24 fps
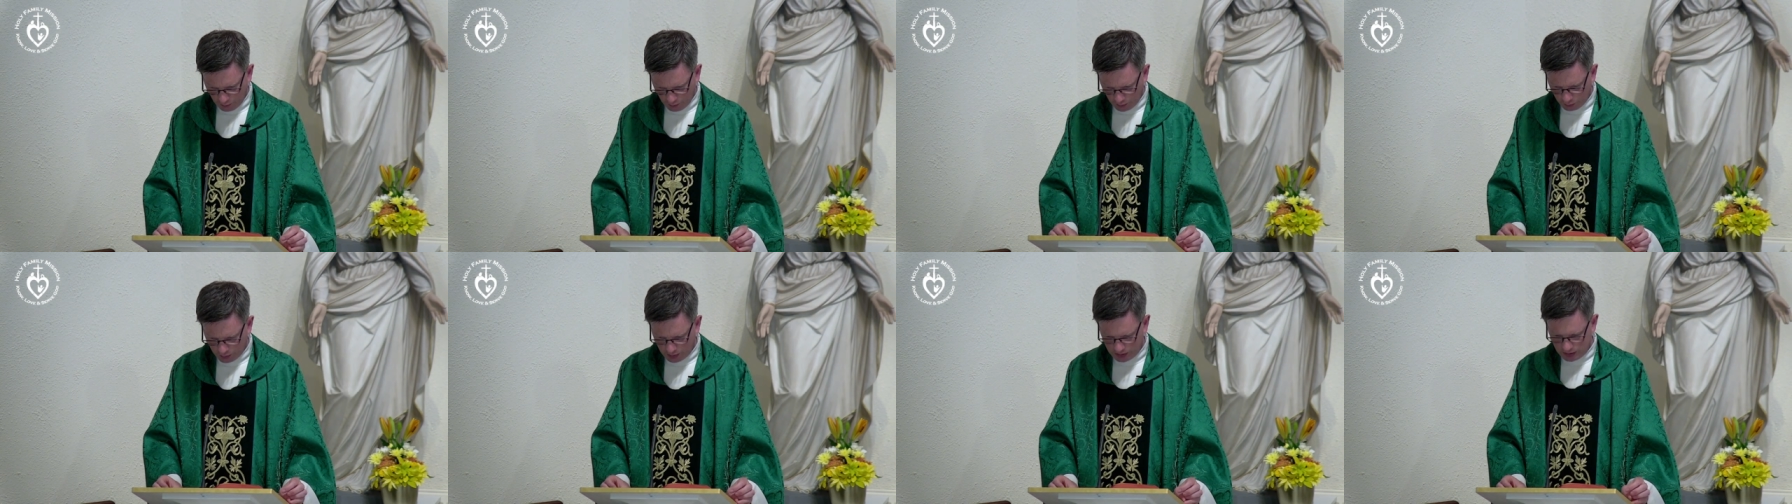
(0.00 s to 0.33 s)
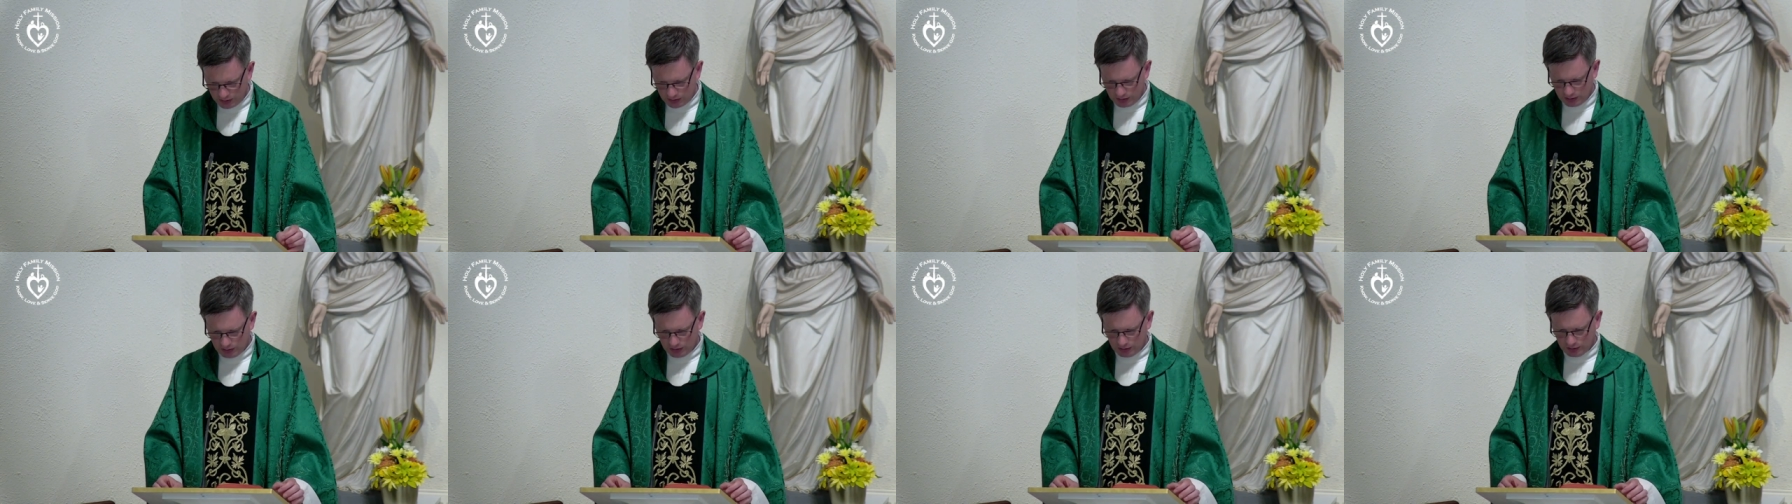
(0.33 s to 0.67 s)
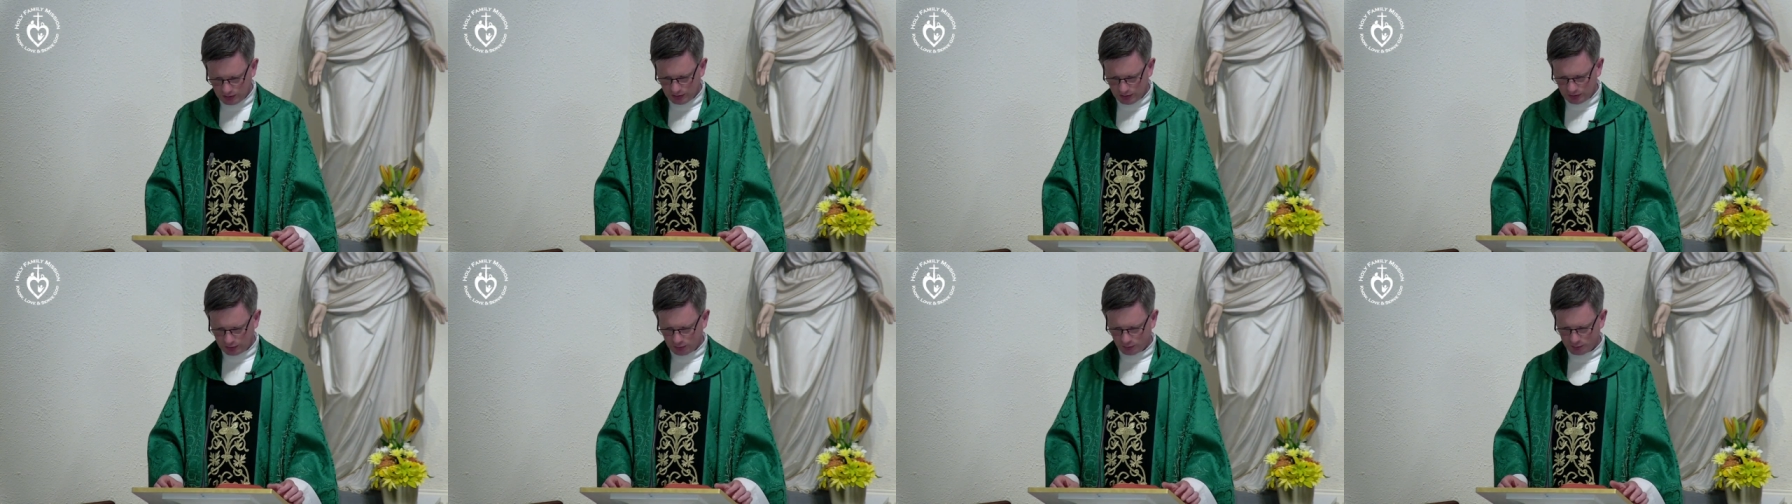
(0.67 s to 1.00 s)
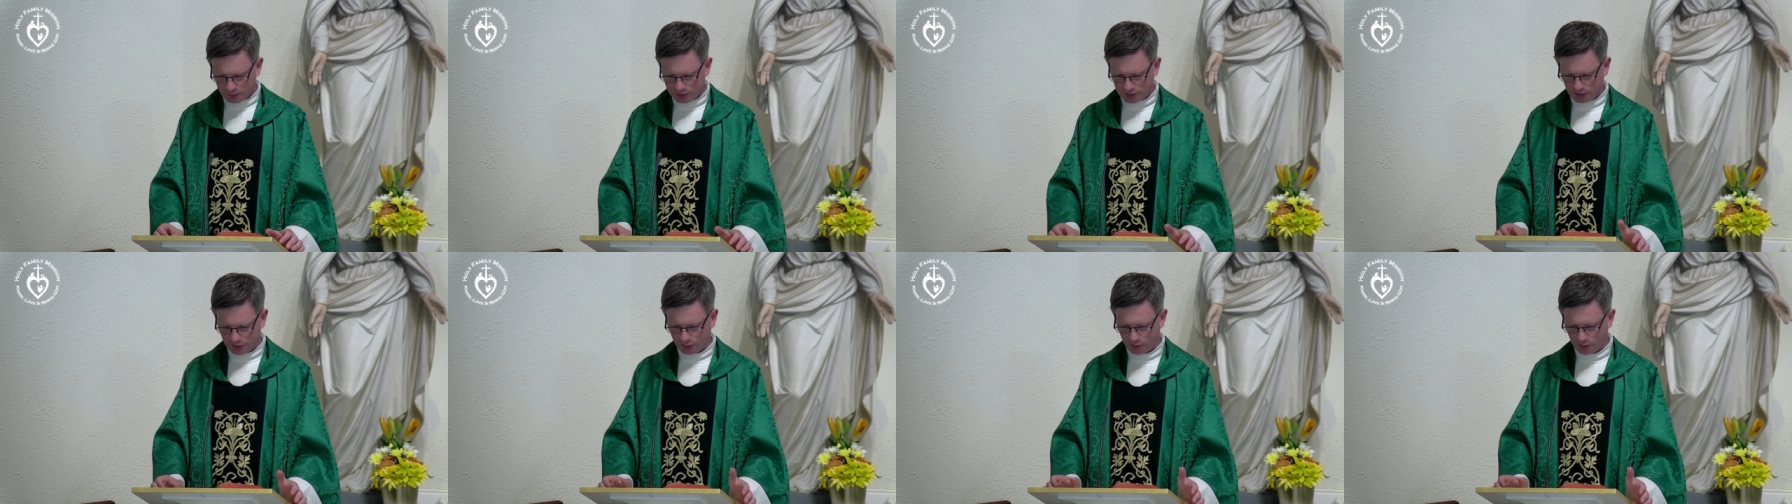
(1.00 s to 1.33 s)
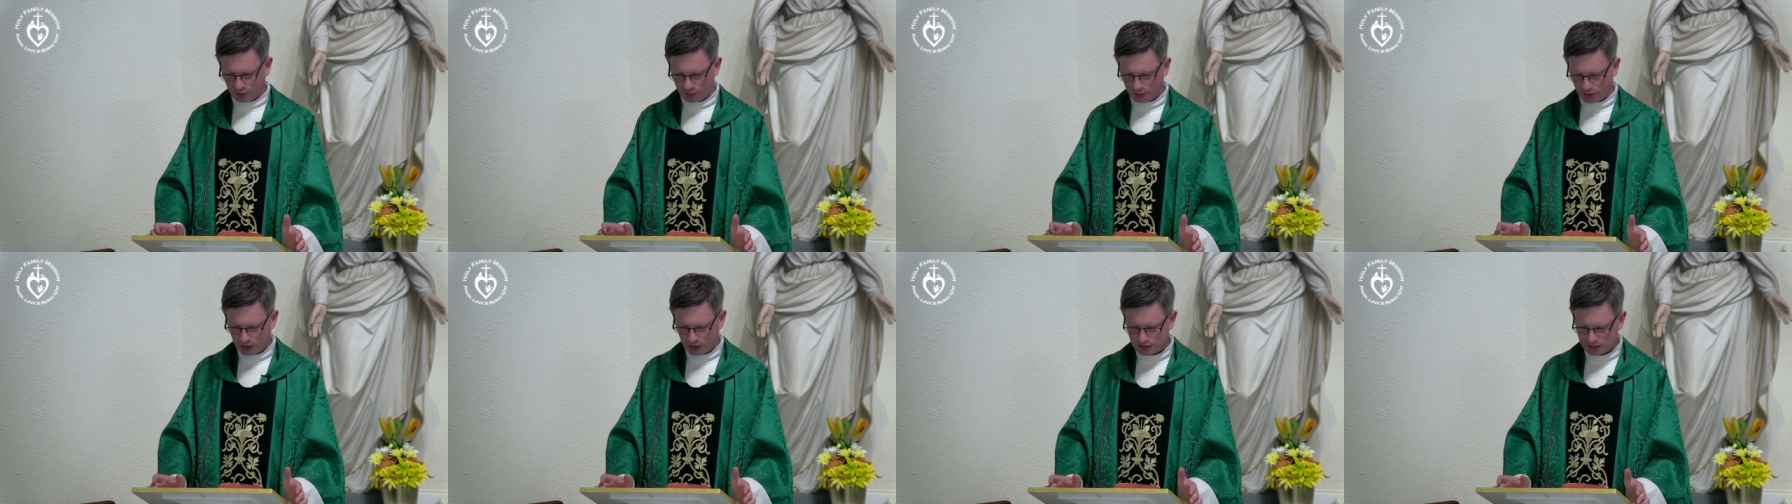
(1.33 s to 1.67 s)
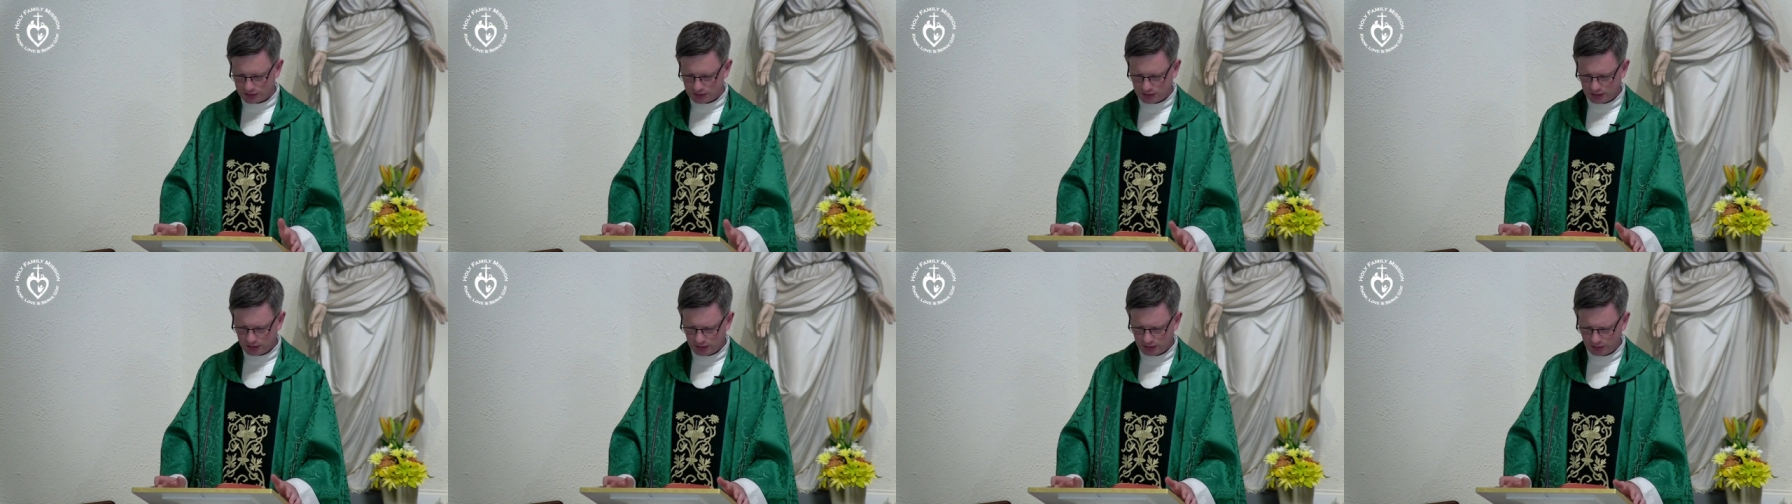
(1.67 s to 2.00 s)
we come to the Lord, as I
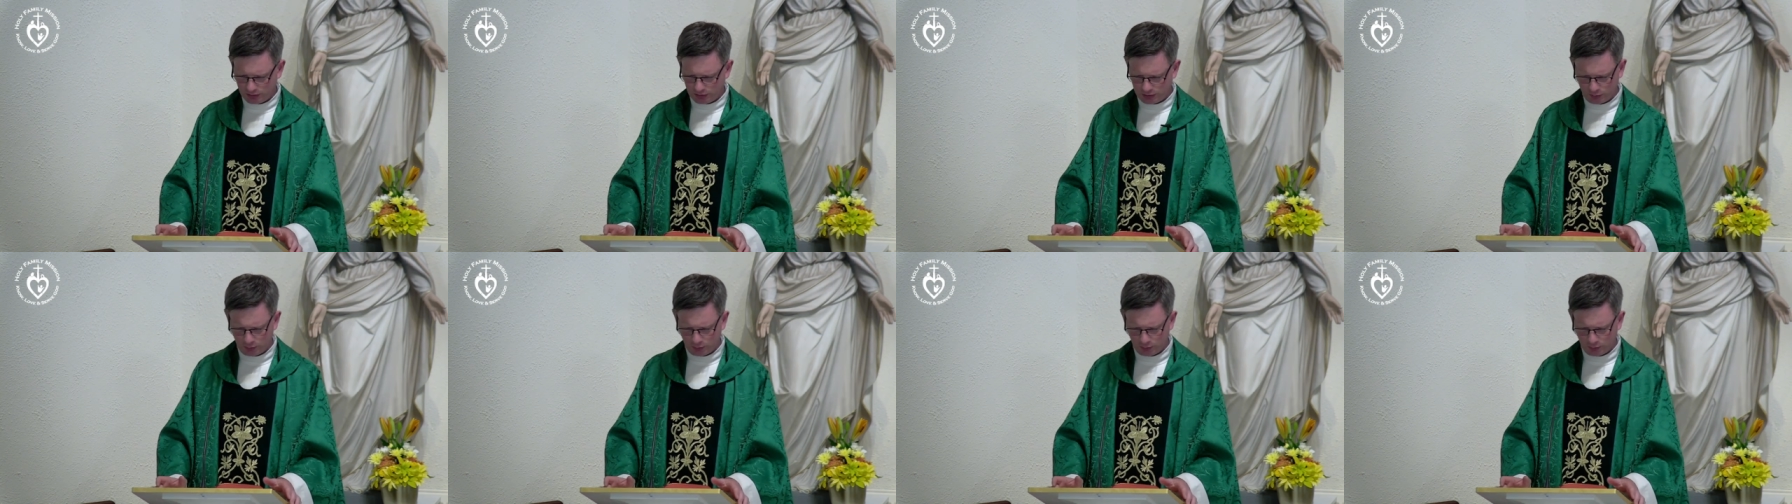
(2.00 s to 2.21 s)
said earlier,